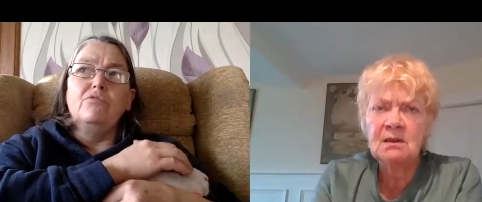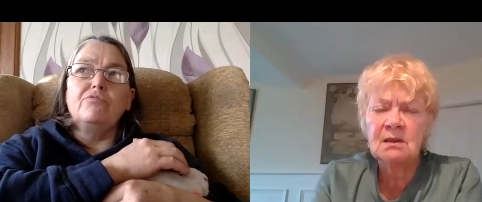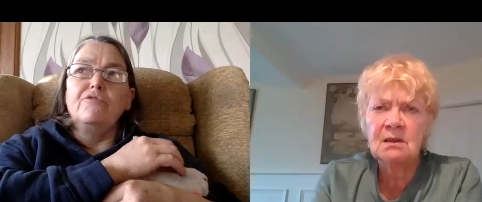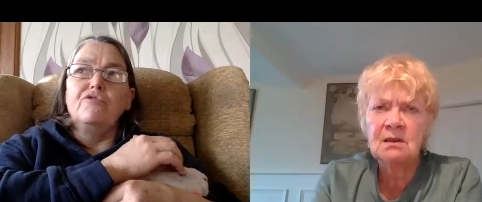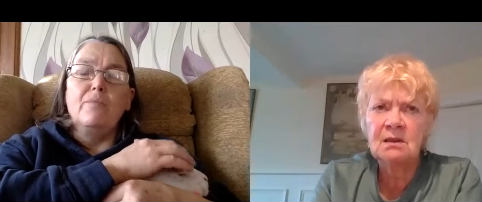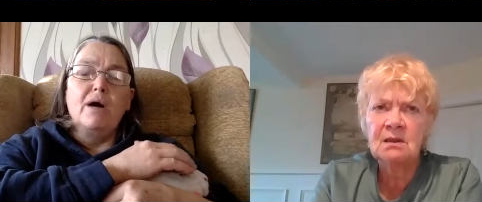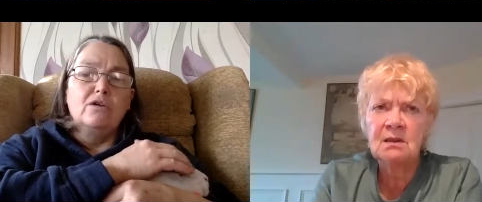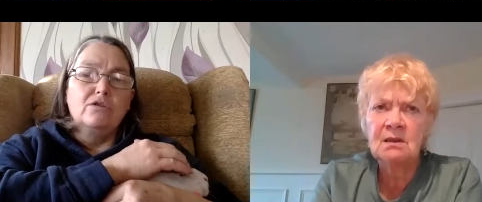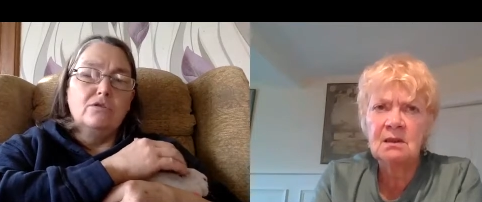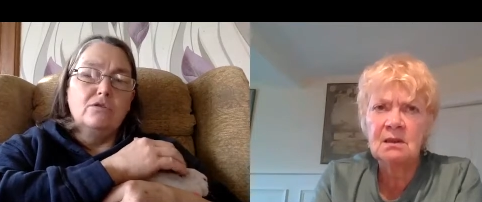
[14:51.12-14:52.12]
Speaker 1: three or four
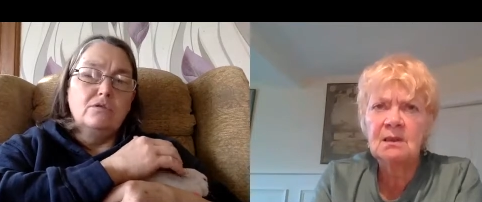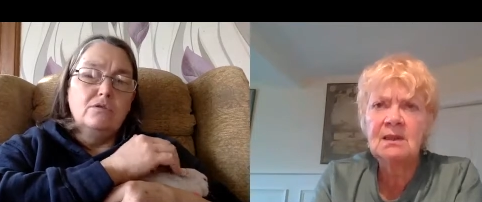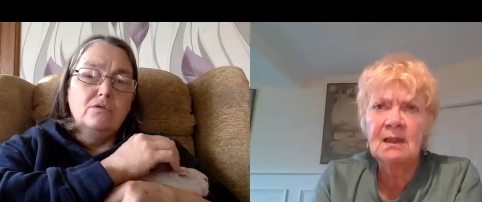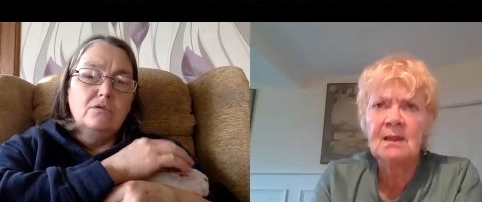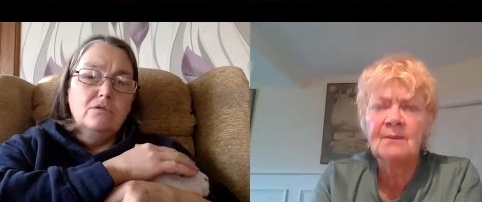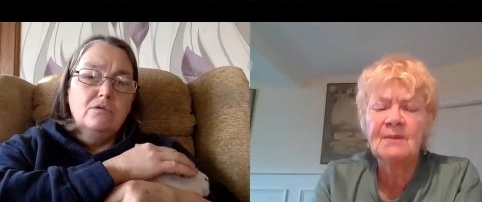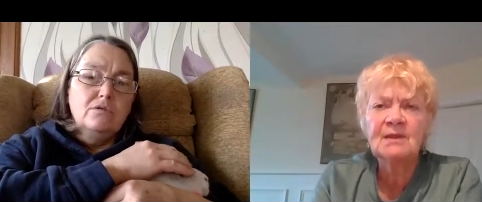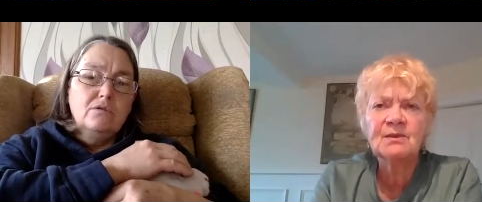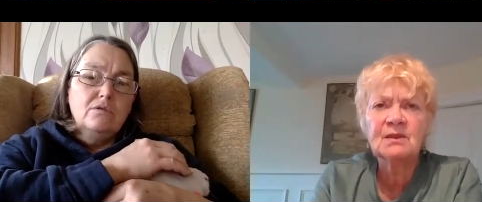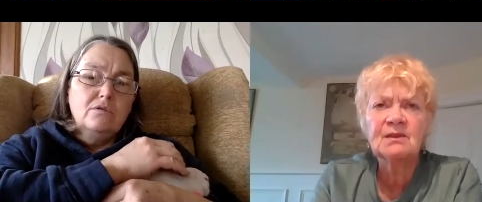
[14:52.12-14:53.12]
miles. Yeah,
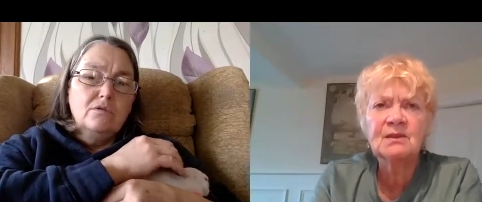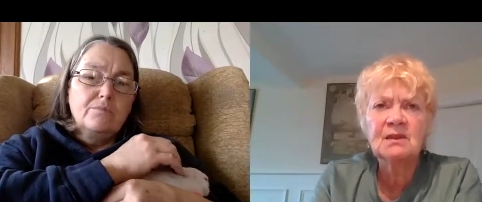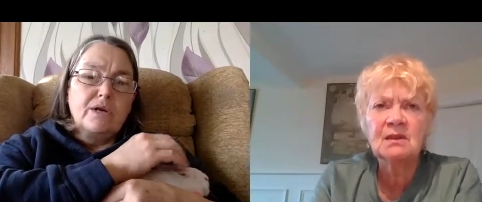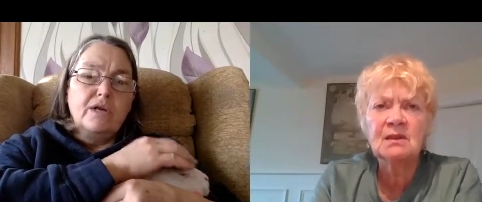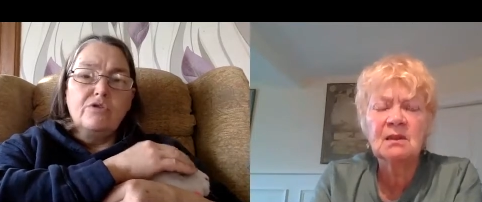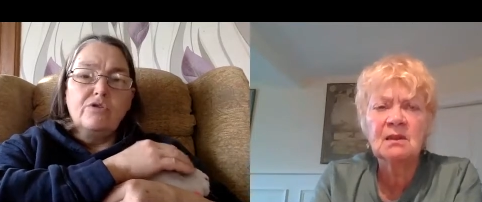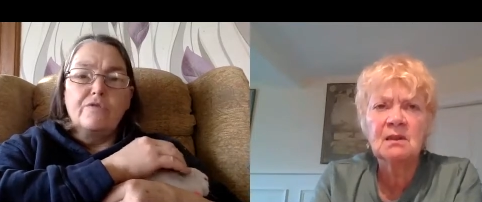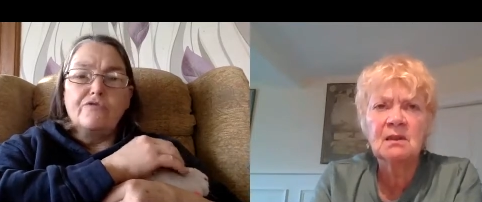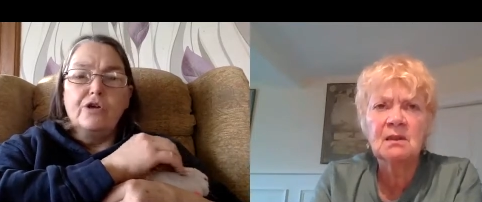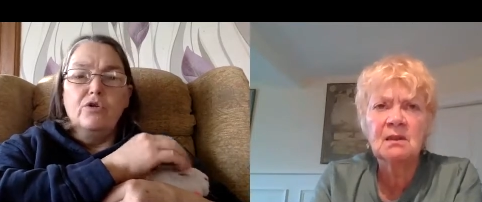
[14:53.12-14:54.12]
that's what I was thinking. But they
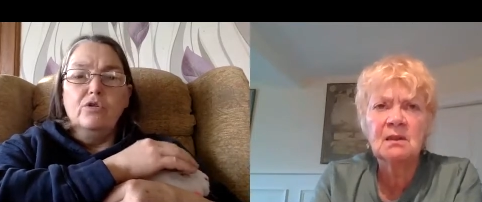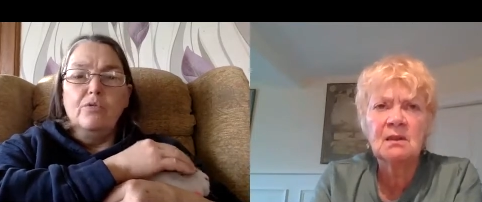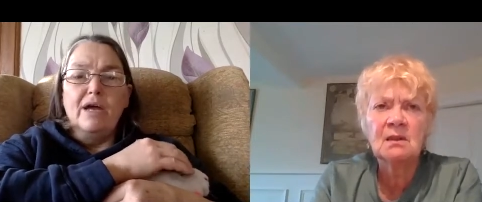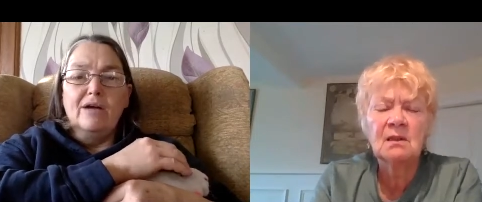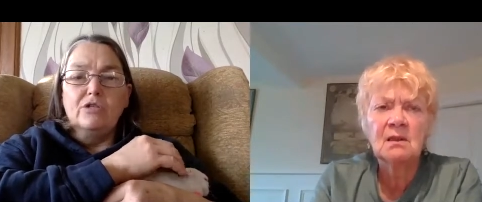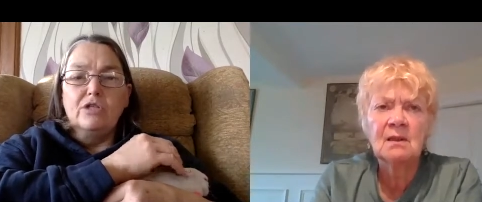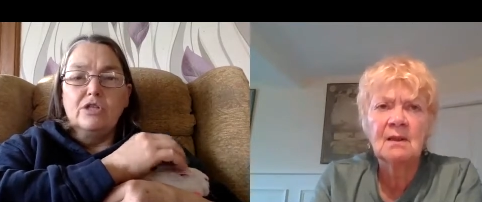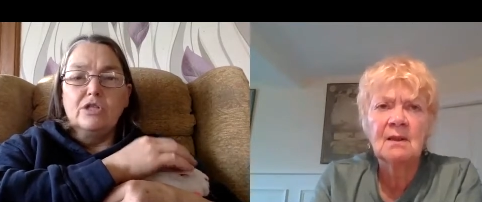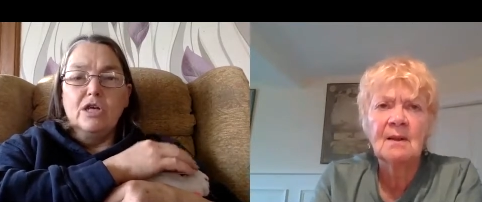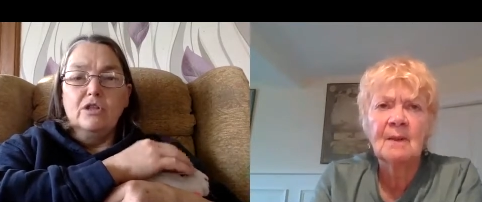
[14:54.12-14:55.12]
cover it all the way out to the other
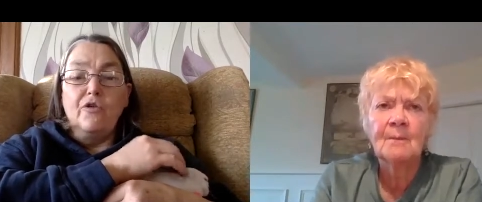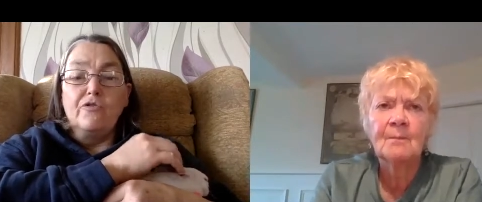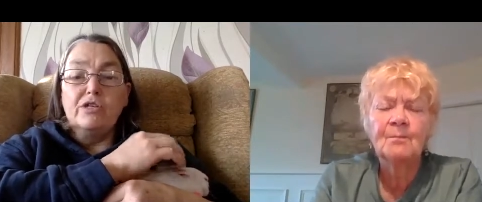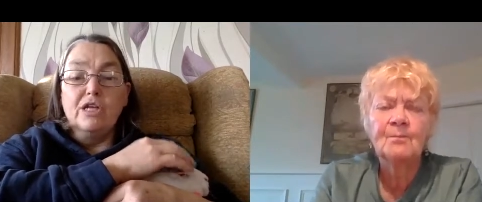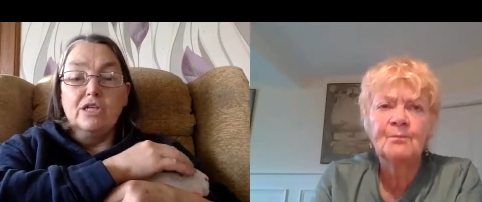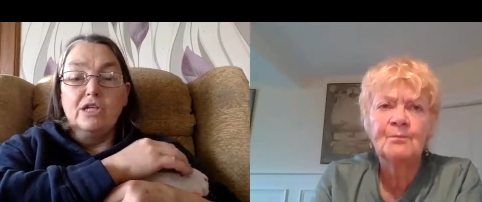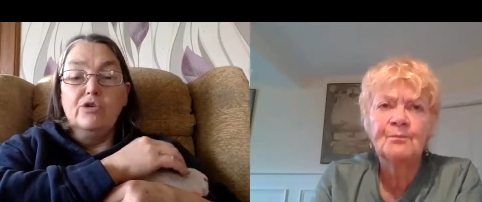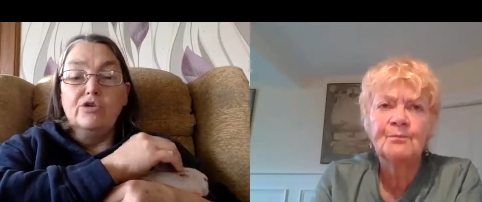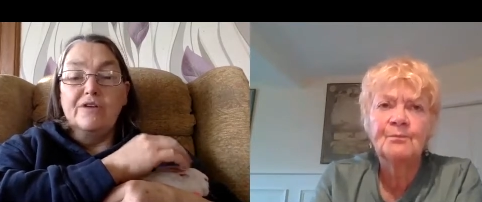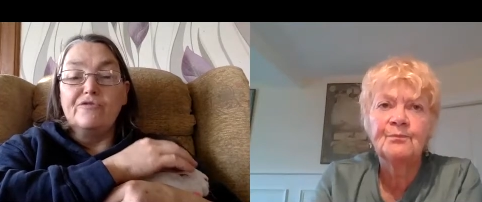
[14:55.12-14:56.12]
side. The forest actually
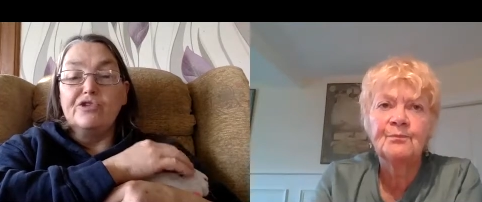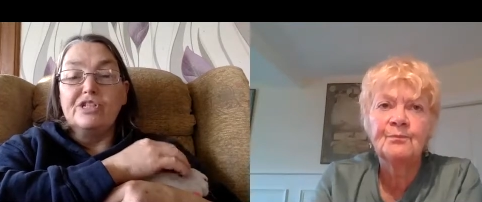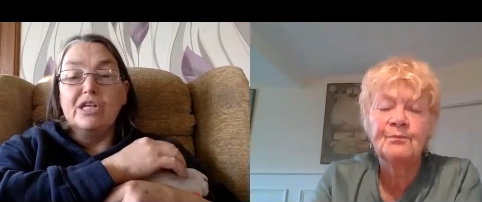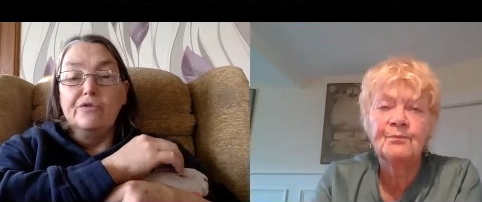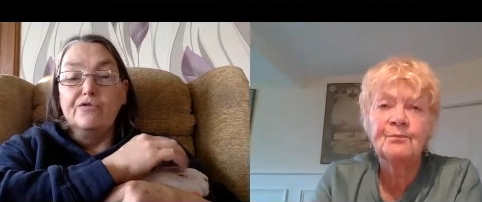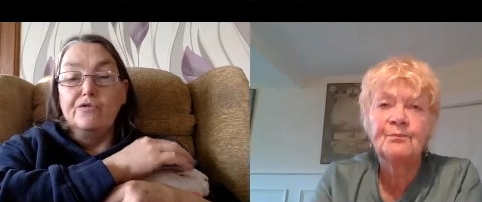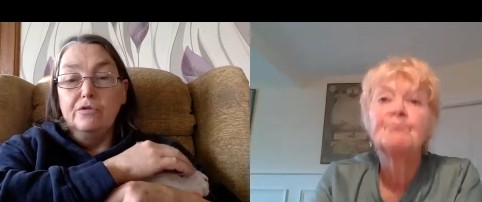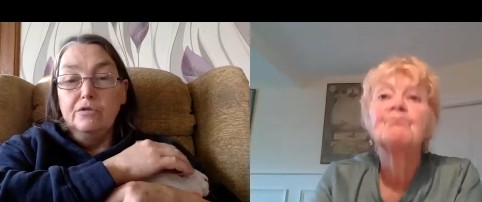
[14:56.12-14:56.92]
looks after itself.